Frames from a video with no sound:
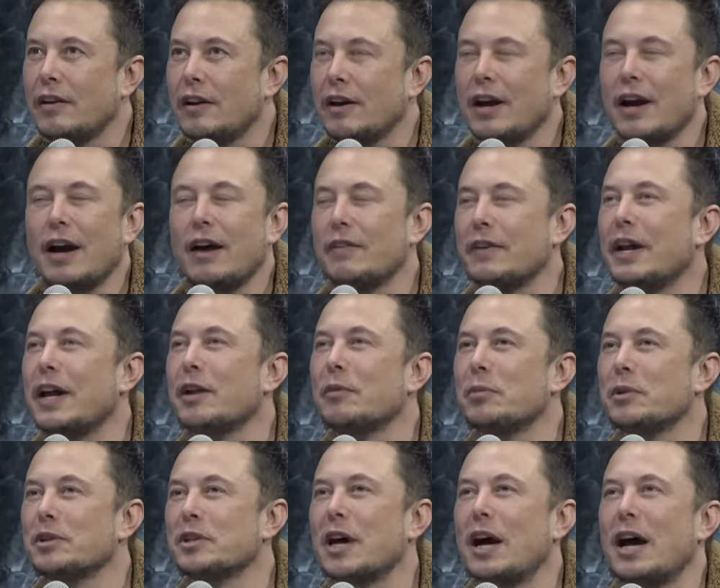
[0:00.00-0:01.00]
yeah, I haven't had a
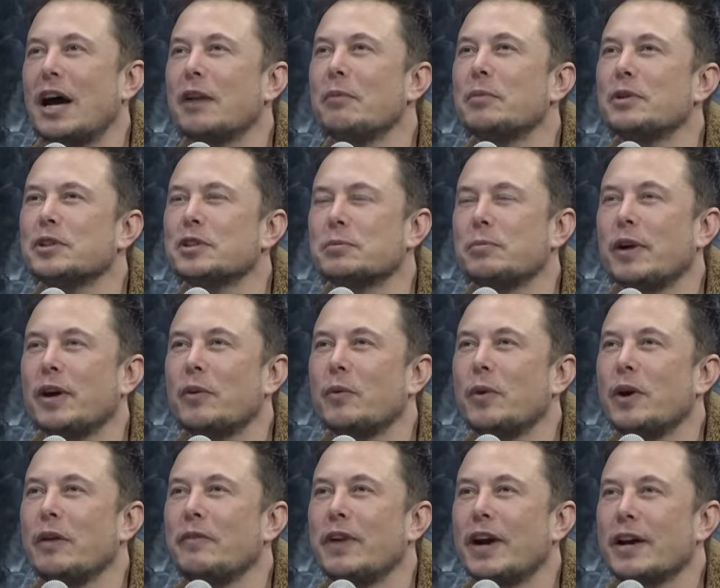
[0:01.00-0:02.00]
business, I had a business plan
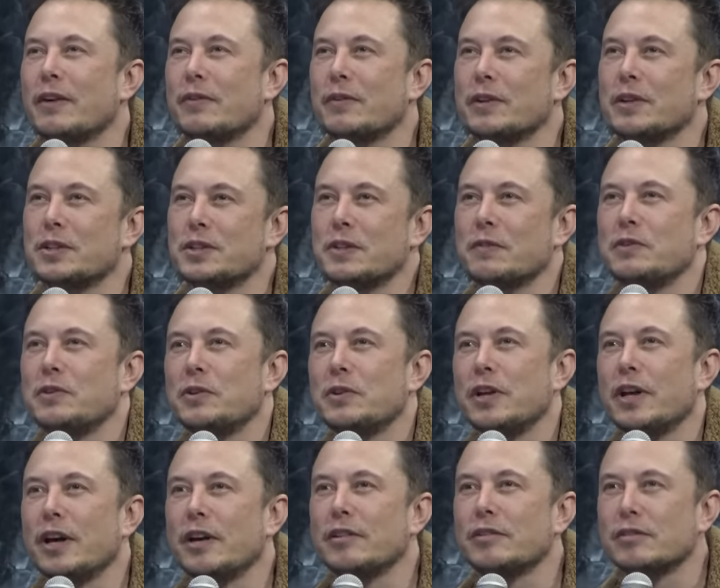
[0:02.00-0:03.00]
way back in the Zip two
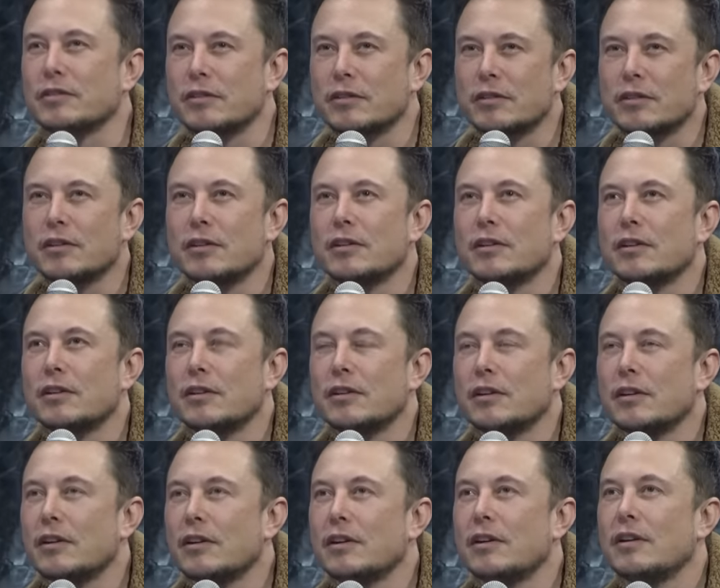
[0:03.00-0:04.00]
days.
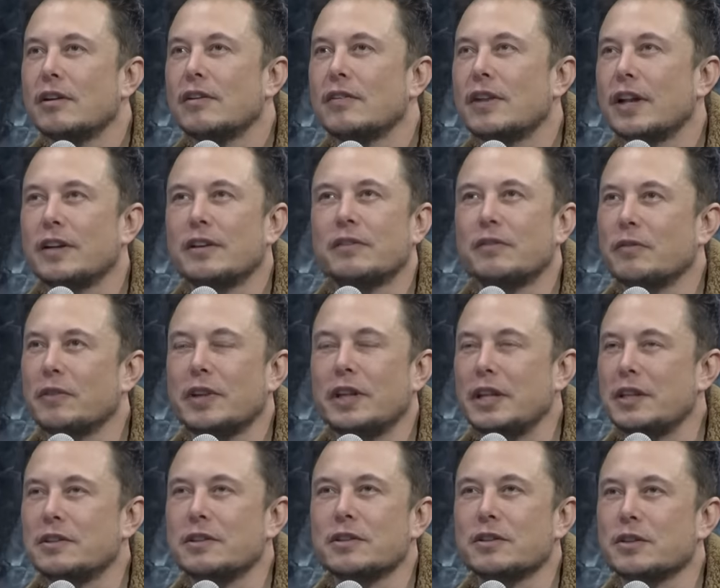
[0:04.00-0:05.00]
That, but
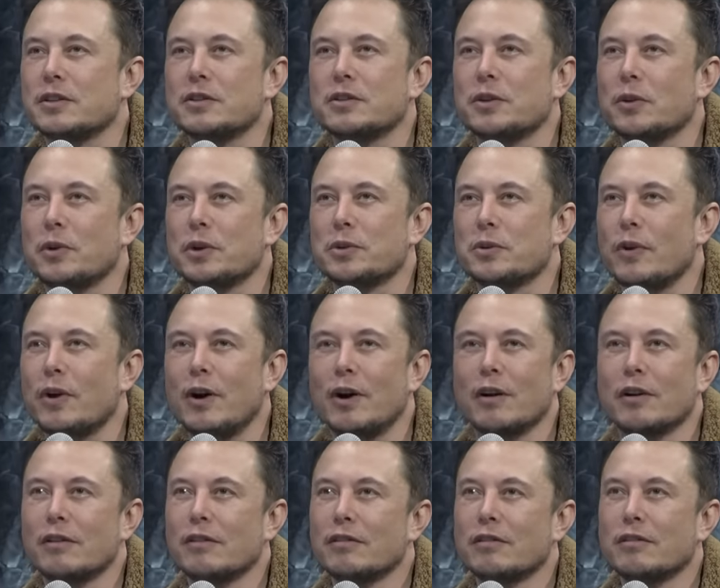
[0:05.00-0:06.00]
these things are just always
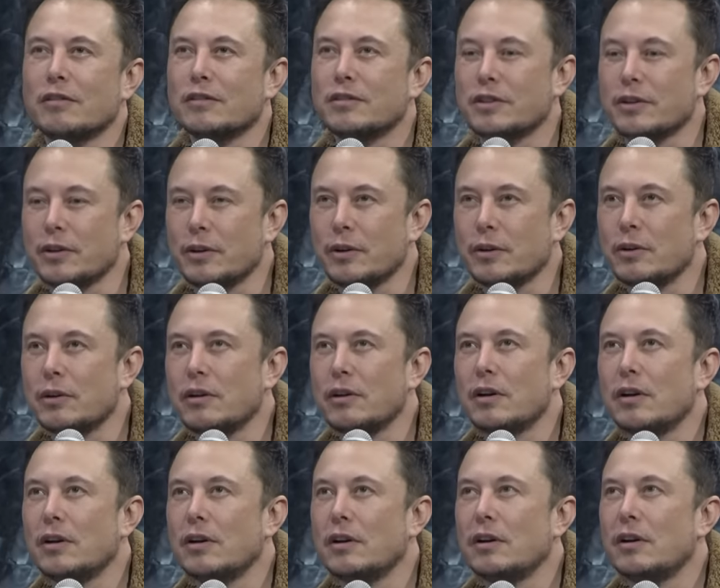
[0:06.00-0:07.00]
wrong, so
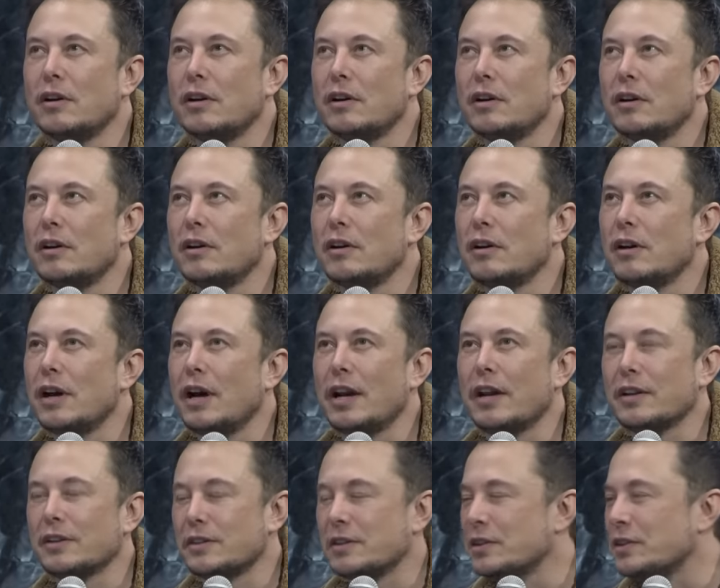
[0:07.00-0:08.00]
I
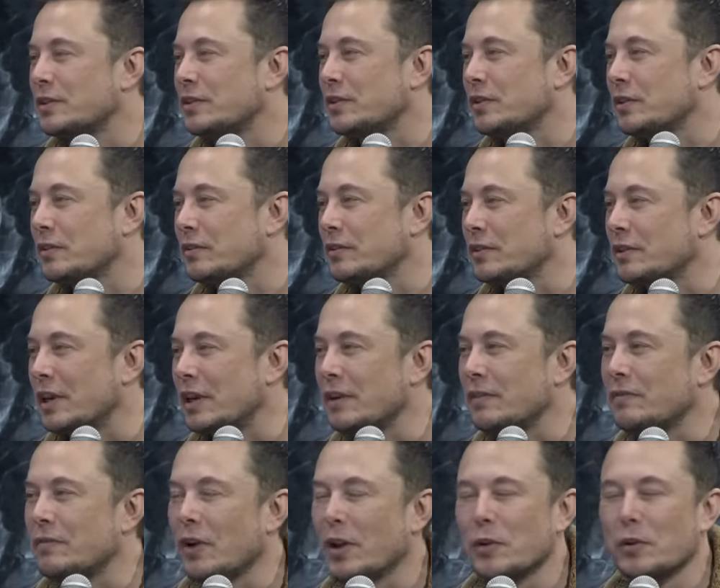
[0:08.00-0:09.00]
just, just
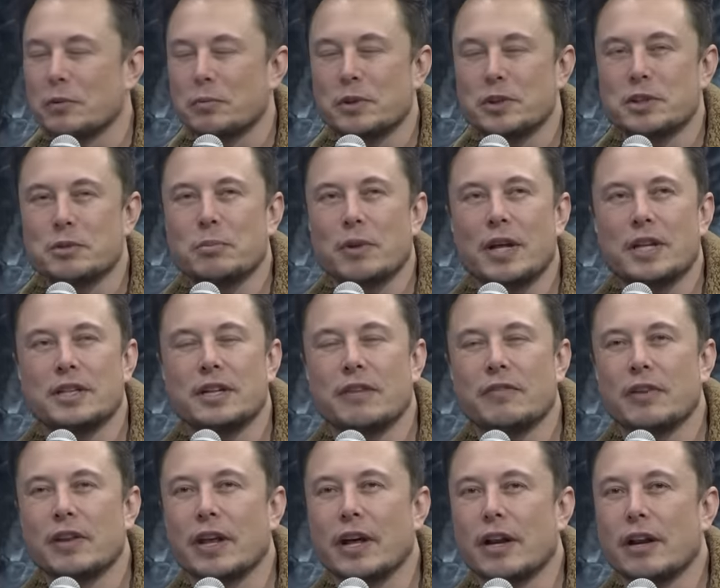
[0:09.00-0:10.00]
didn't bother with business plans
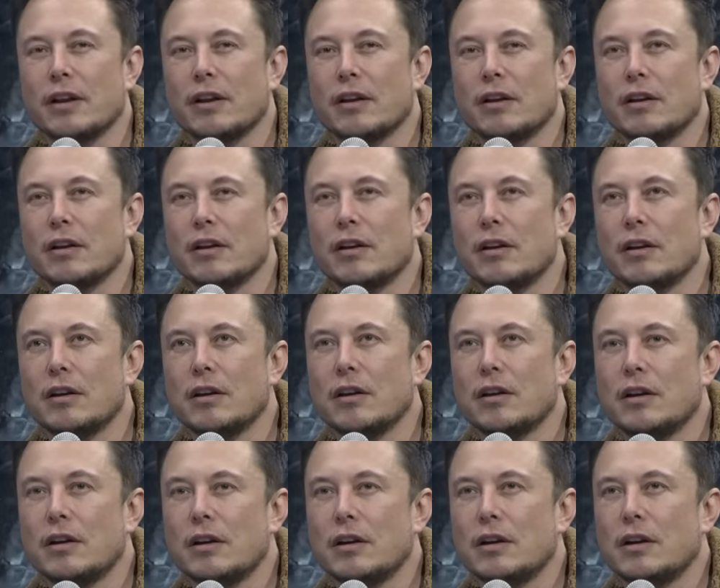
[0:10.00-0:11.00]
after that.
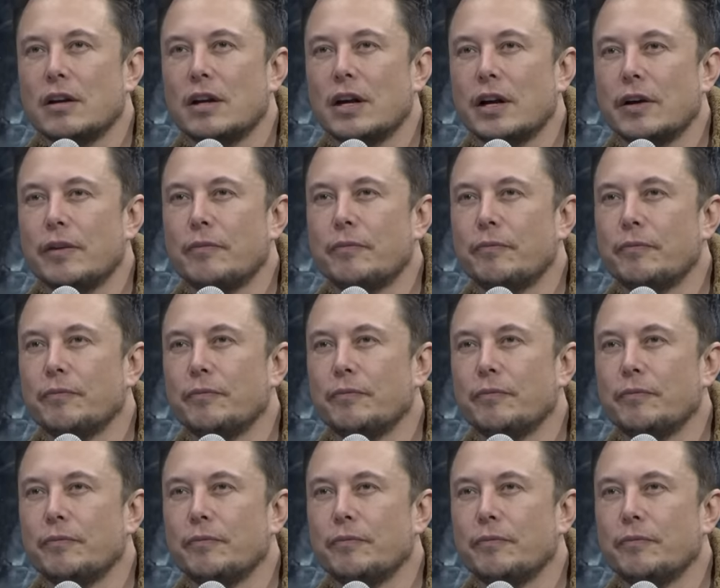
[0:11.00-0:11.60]
Um,